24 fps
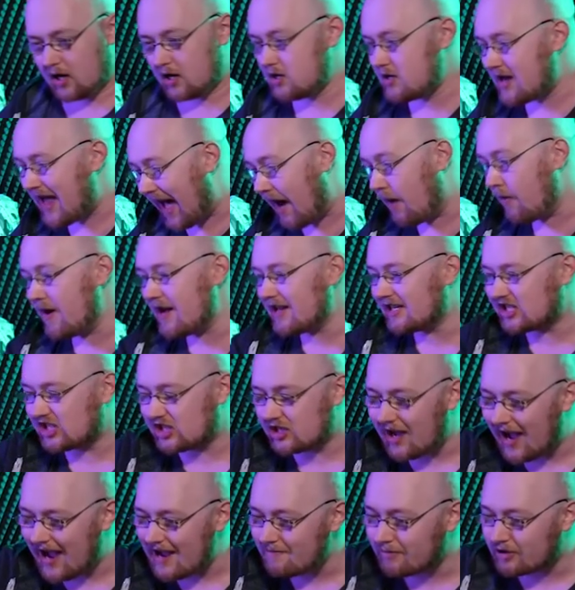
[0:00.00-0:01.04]
And now it's
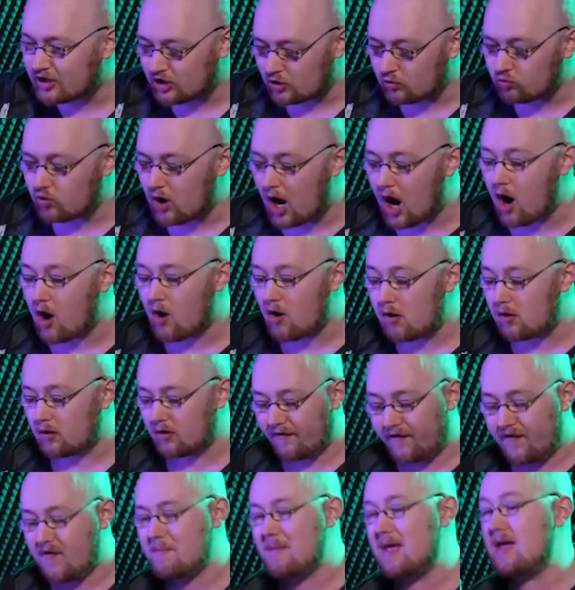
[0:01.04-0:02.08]
time to roll
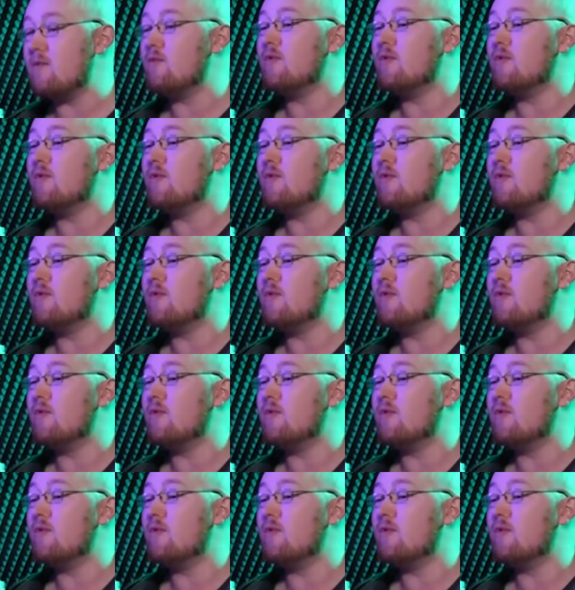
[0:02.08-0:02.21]
for me